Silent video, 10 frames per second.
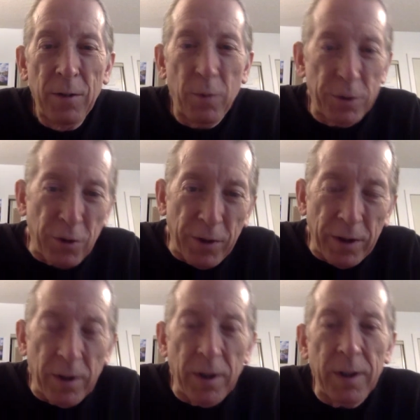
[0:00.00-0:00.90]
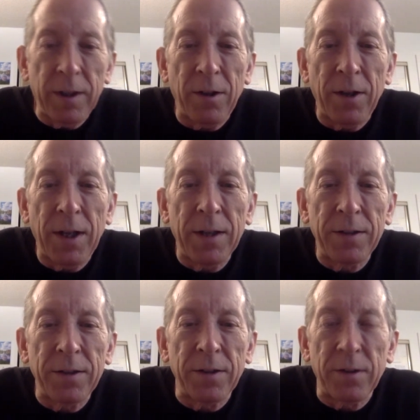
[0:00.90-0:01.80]
what's going on and all that.
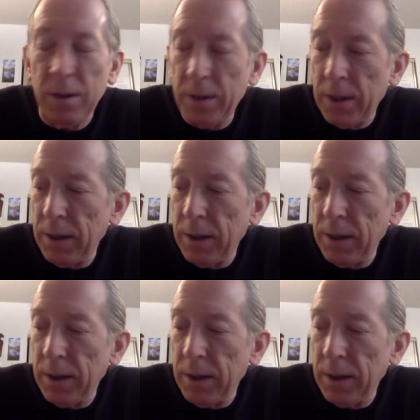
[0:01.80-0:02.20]
So, okay,